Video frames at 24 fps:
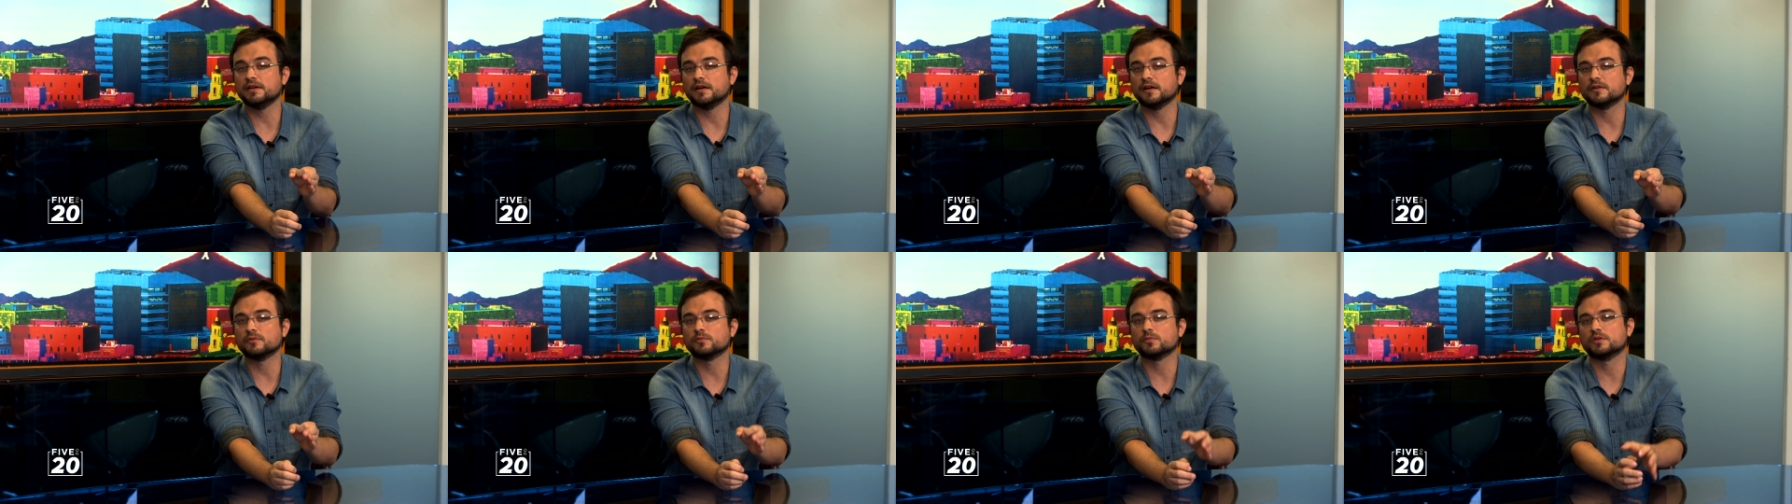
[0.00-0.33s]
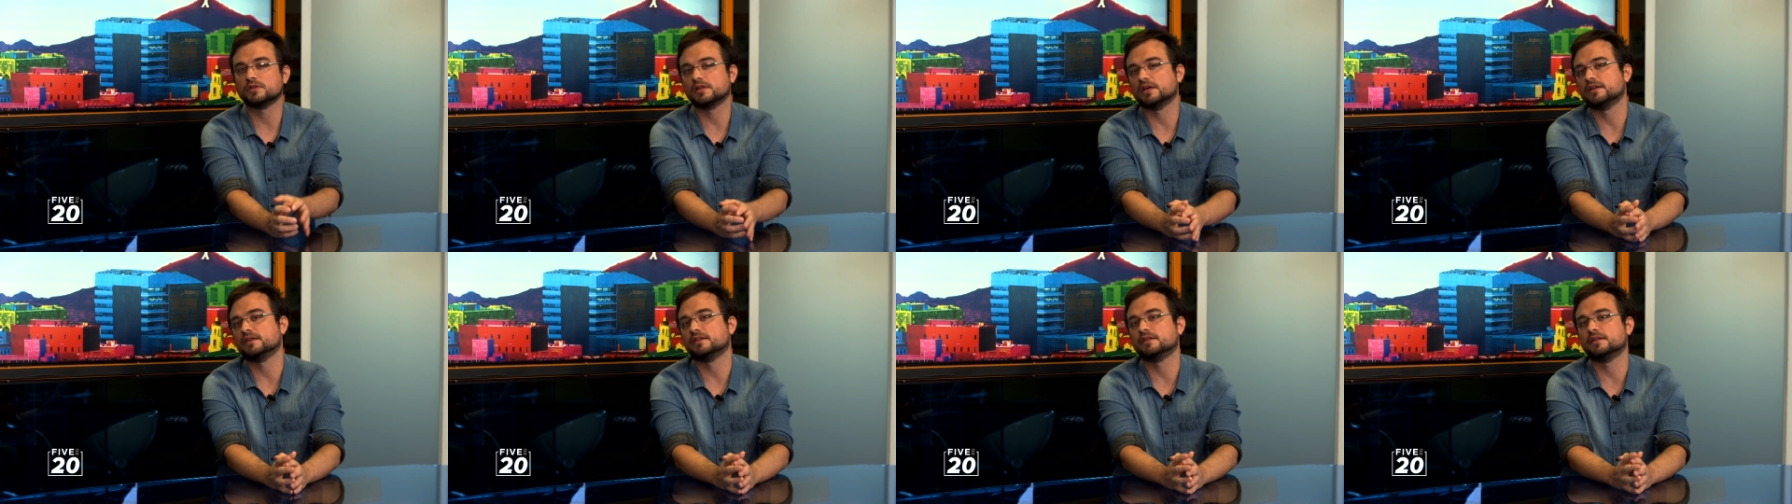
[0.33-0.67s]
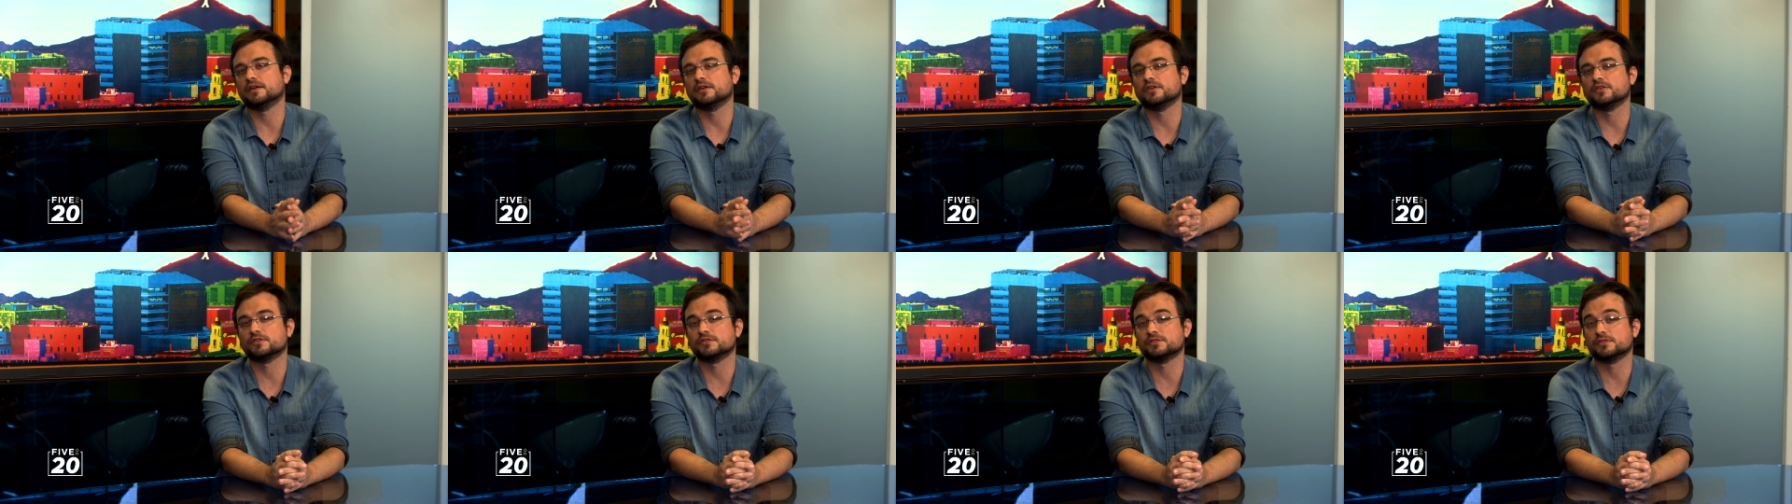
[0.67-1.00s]
unrelated
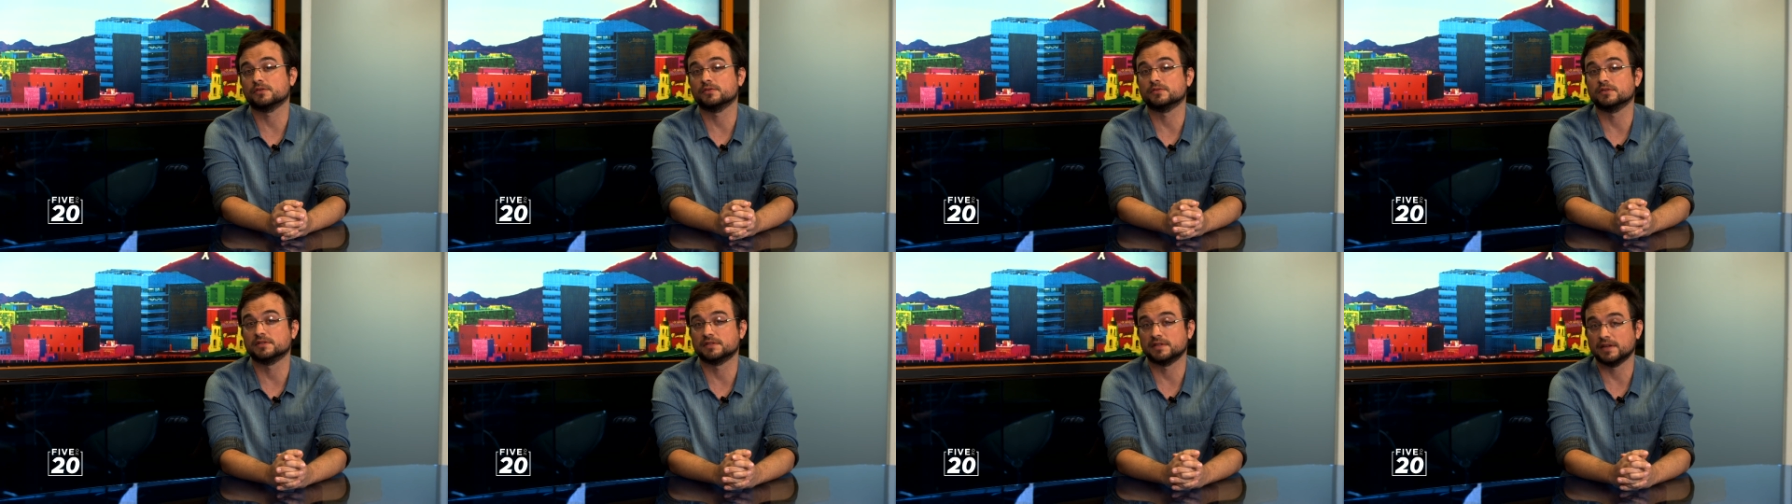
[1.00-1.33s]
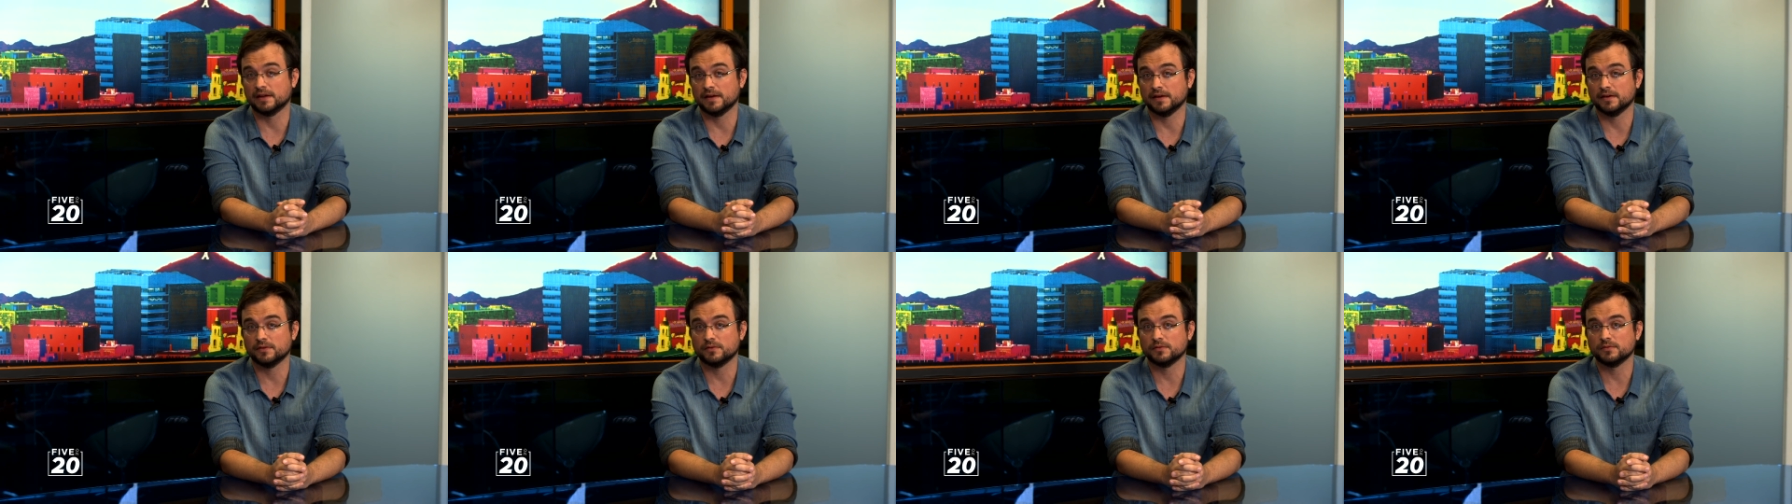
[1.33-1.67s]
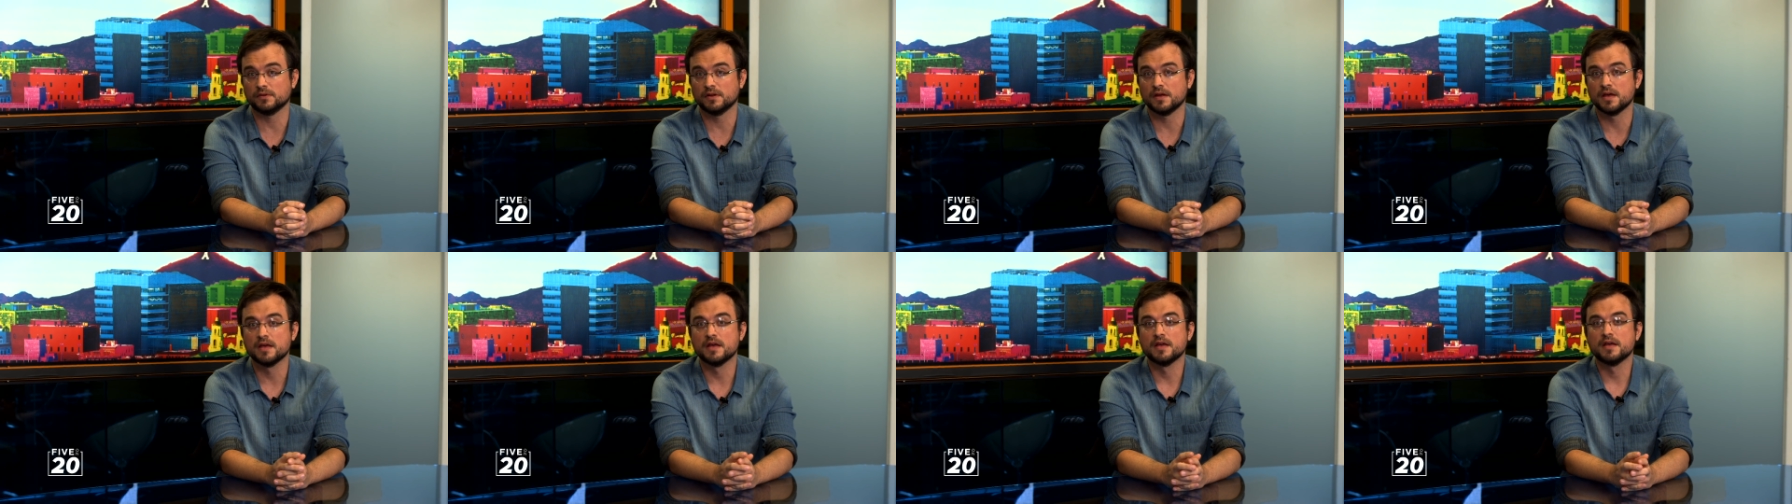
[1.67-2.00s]
Arizona town
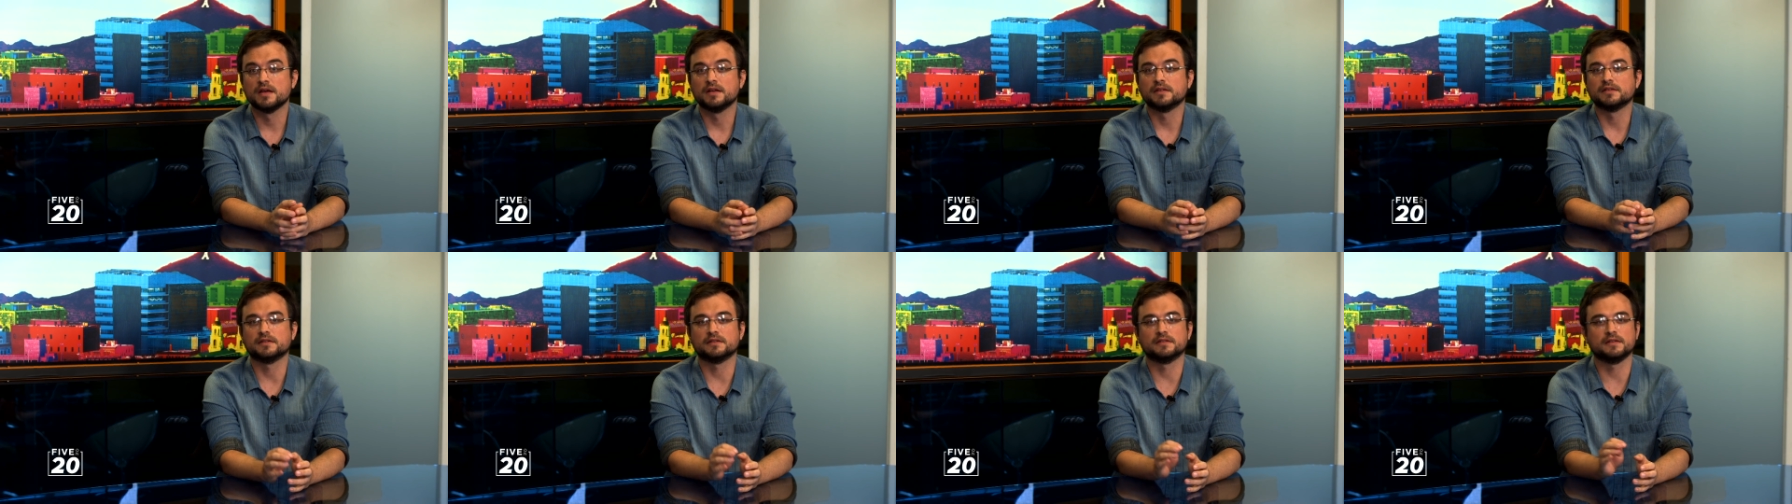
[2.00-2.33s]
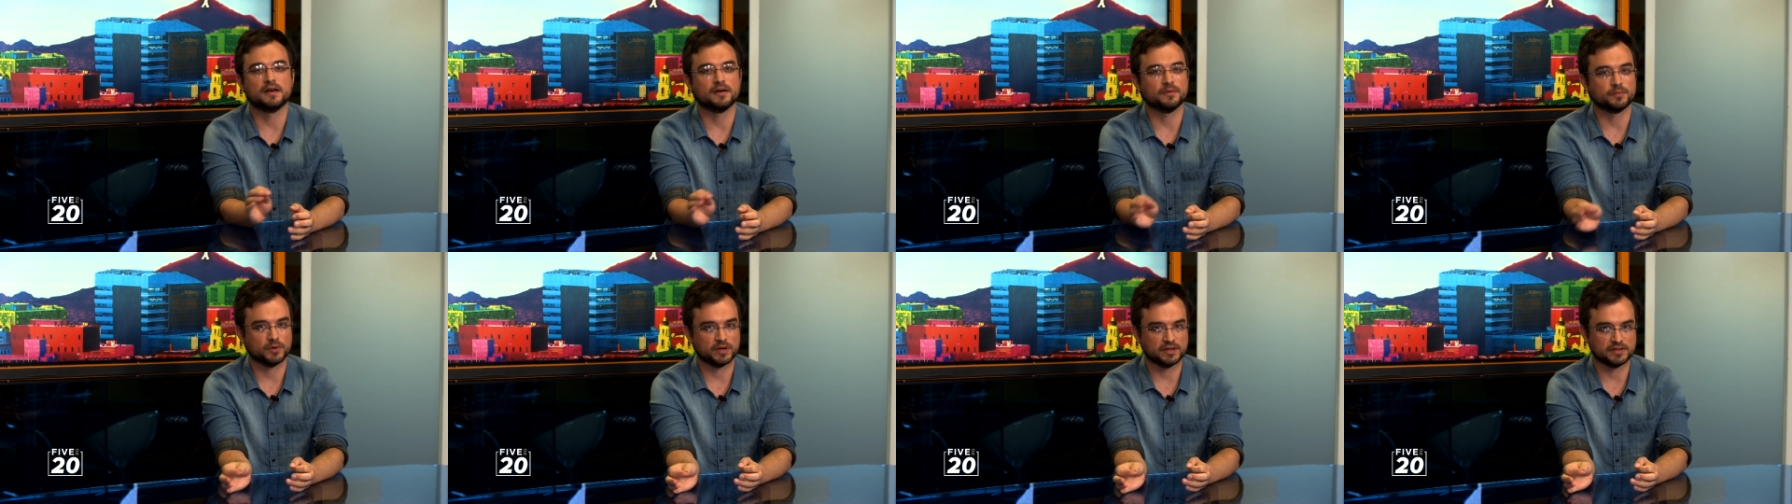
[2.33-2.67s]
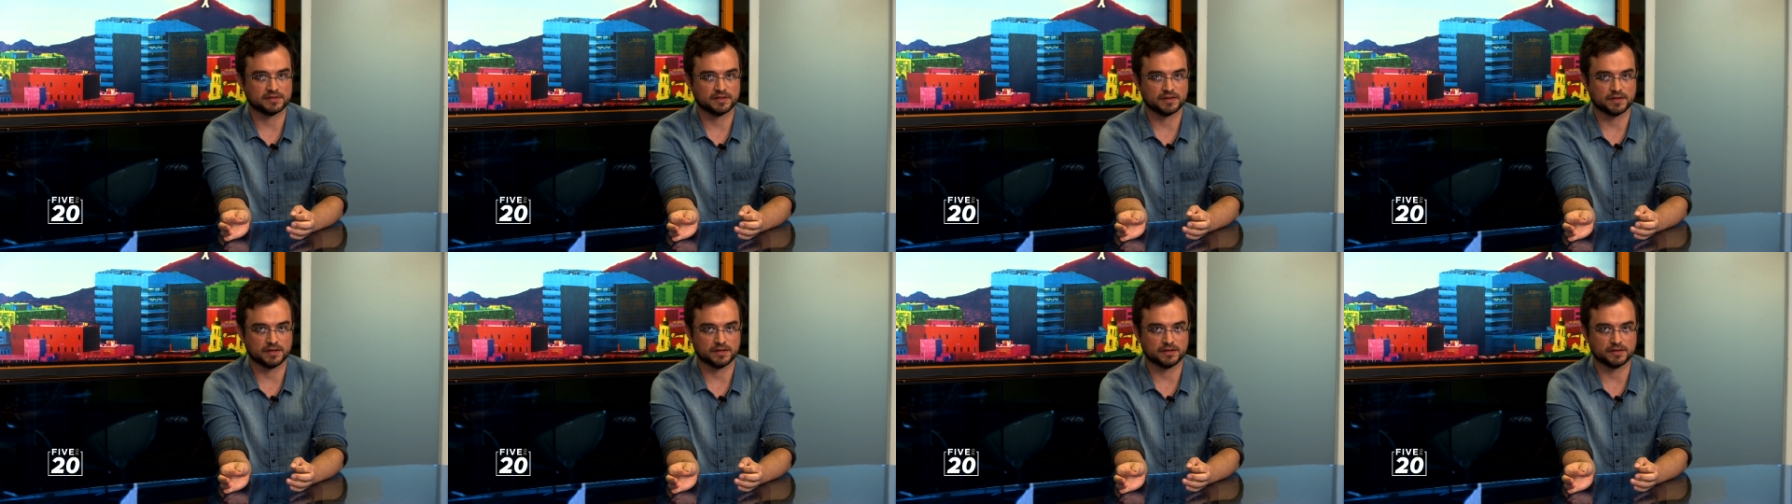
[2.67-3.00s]
did not raise
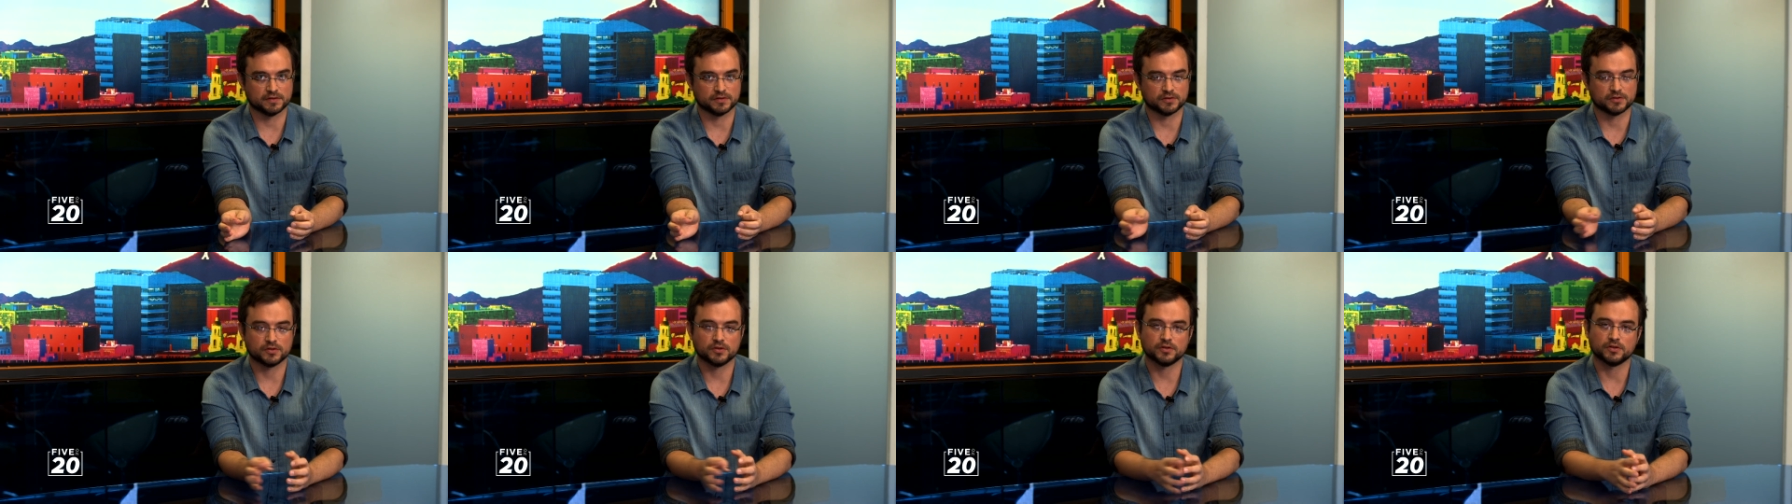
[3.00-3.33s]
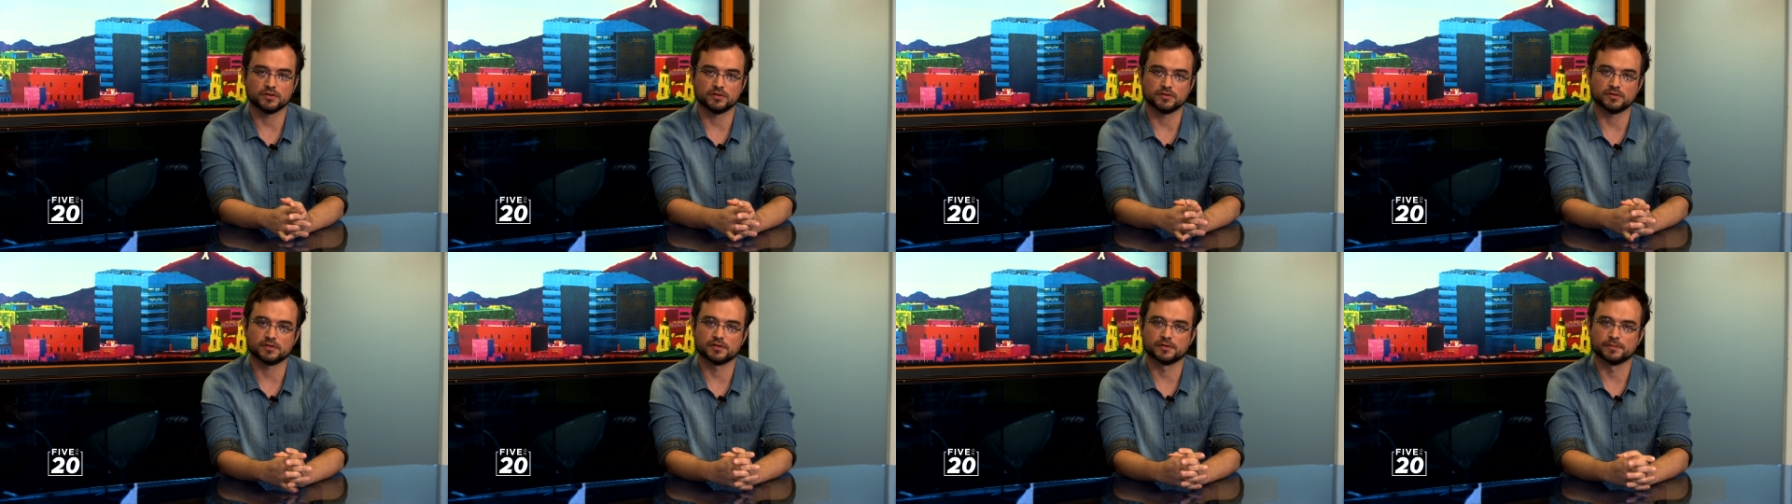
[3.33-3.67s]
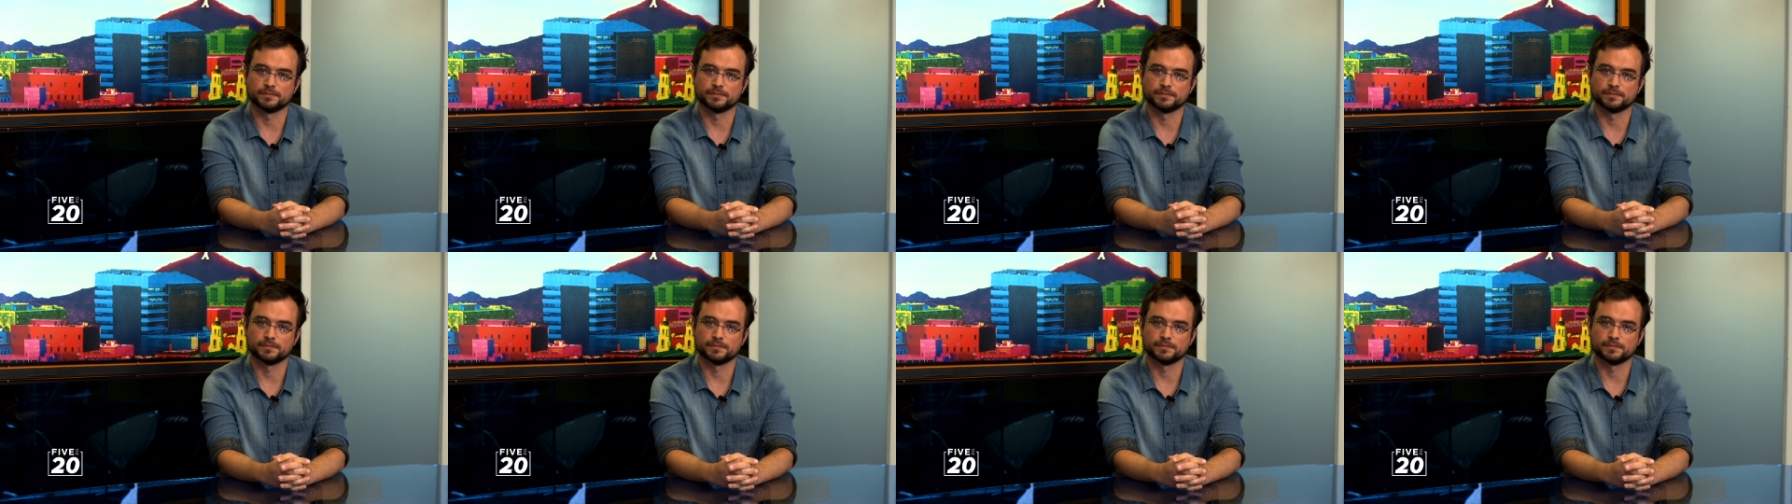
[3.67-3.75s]
any concerns.